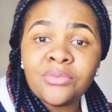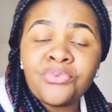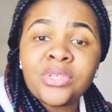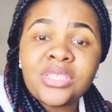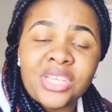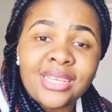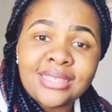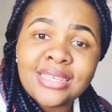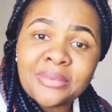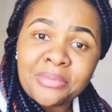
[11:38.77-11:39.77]

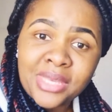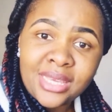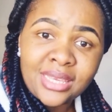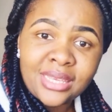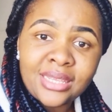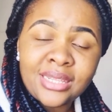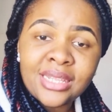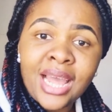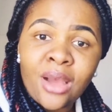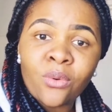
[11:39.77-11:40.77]
rejecting me.
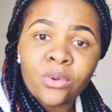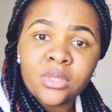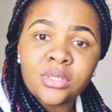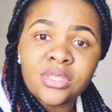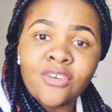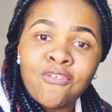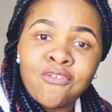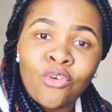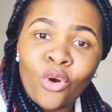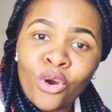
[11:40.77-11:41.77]
Now, the
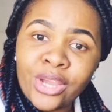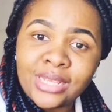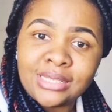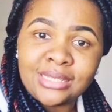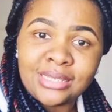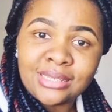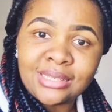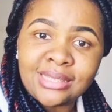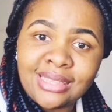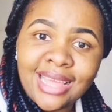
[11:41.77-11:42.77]
void
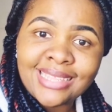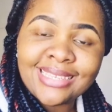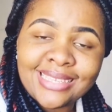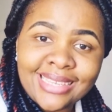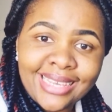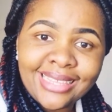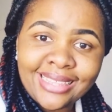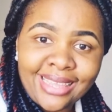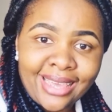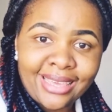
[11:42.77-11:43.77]
that's in
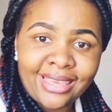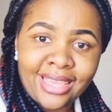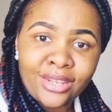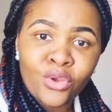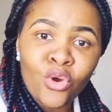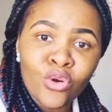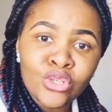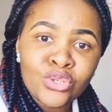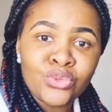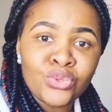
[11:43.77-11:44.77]
there can
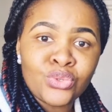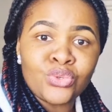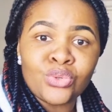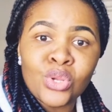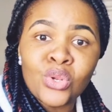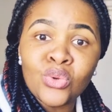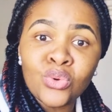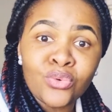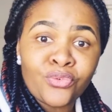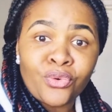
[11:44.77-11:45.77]
cause you to
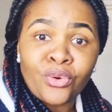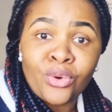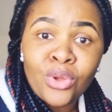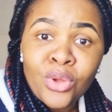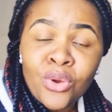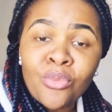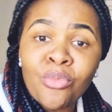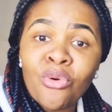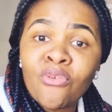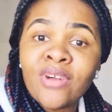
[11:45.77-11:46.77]
look for
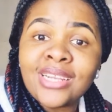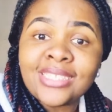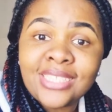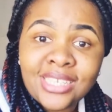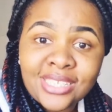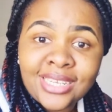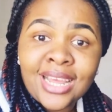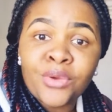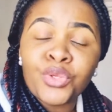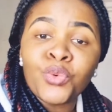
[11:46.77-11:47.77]
more validation.
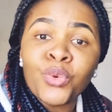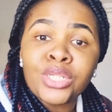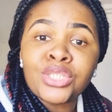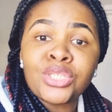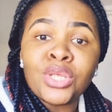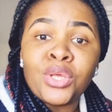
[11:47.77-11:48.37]
Now, you want